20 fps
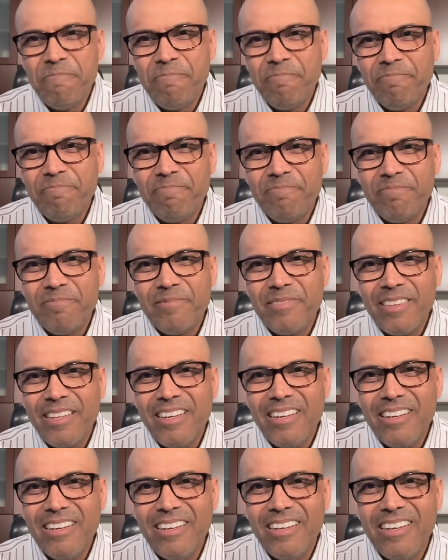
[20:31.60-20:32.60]

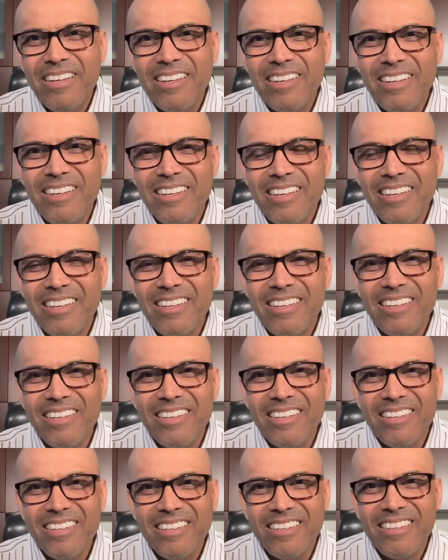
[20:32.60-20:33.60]

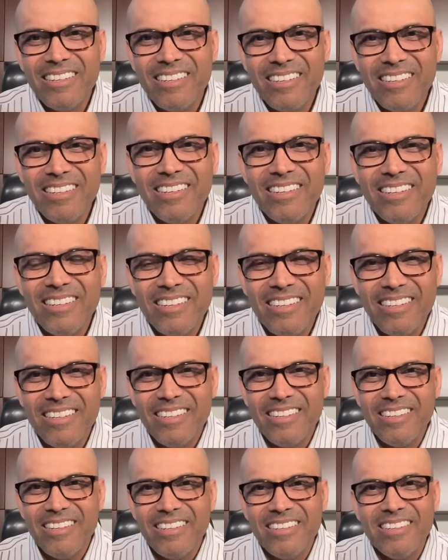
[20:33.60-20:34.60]

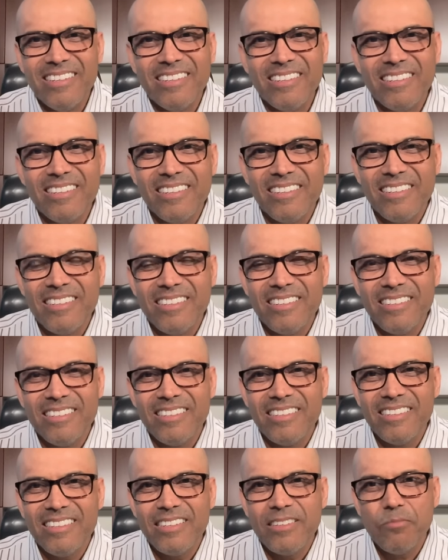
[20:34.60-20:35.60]

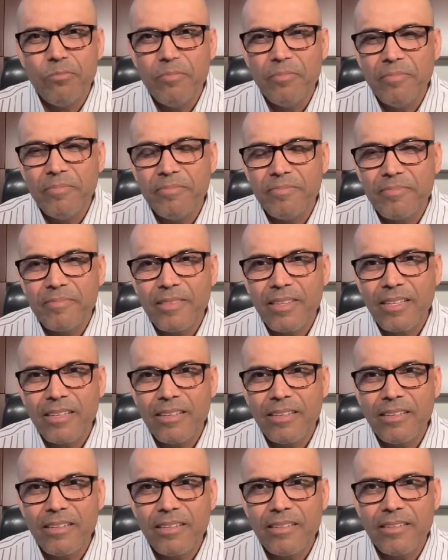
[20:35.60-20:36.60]

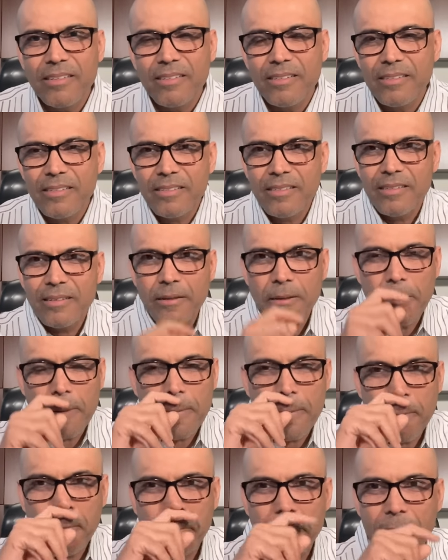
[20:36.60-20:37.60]

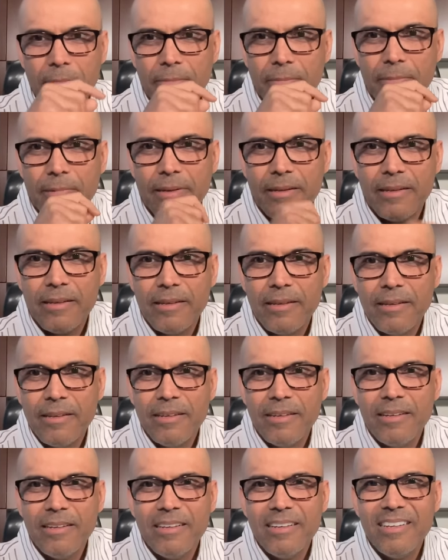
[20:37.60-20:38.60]
(not speaking)